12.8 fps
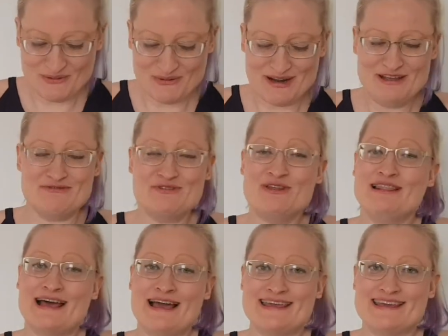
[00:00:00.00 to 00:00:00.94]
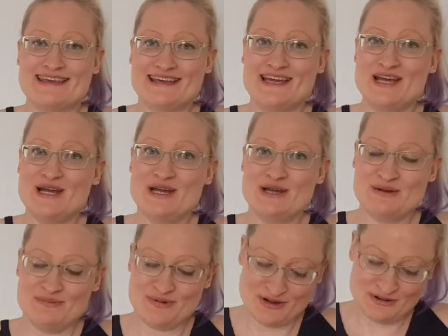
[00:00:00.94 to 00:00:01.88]
Or if you like
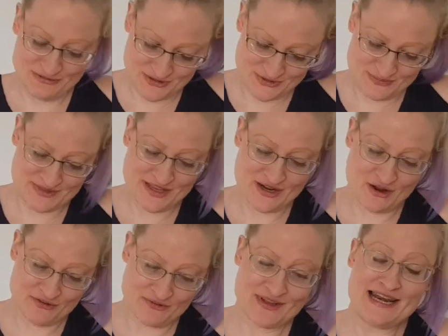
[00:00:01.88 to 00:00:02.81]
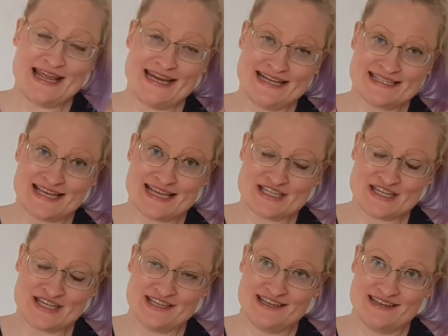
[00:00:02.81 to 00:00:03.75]
perfume that are from the lady
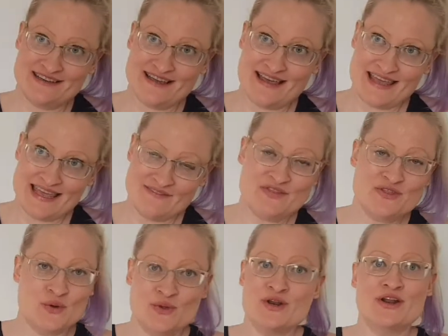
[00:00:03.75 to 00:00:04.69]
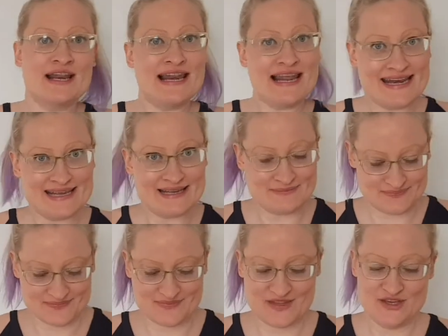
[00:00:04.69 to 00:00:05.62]
section, even though you're not a
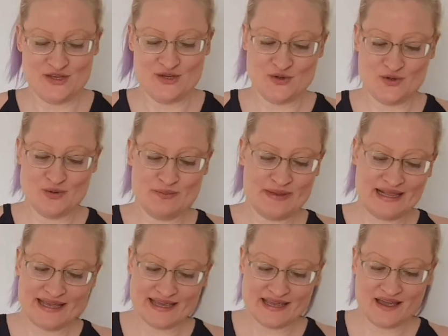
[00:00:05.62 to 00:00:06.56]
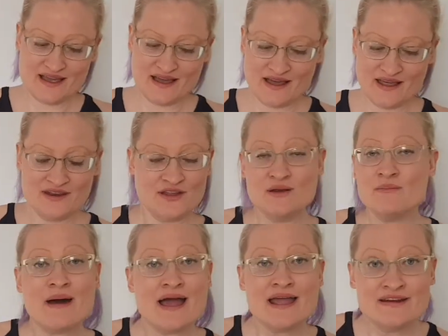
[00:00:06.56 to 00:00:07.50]
lady. You can be like a
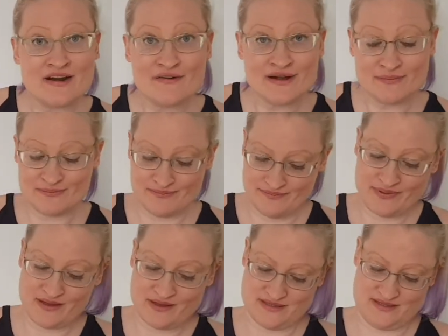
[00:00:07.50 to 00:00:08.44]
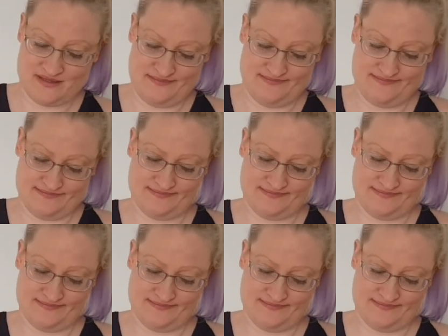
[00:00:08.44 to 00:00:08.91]
non-binary person.